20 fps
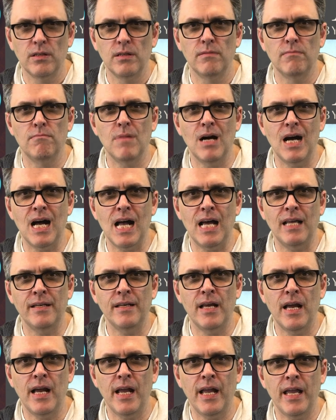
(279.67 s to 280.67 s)
My
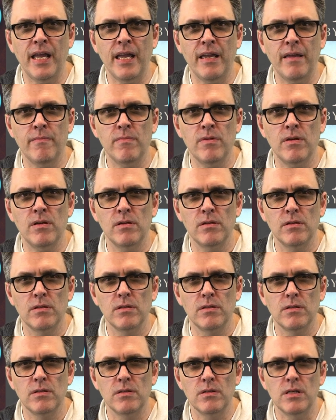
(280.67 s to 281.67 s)

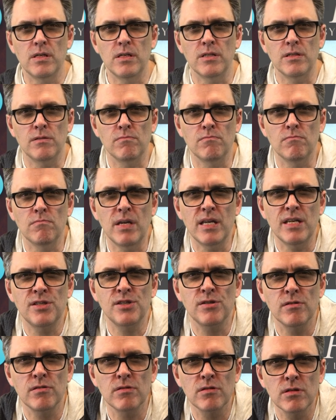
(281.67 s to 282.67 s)
name is
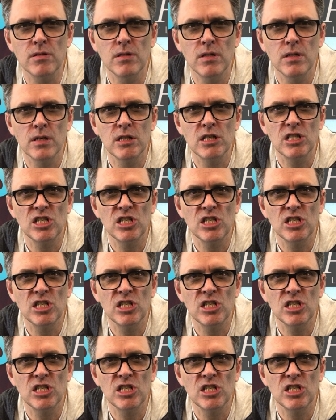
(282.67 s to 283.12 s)
Mr.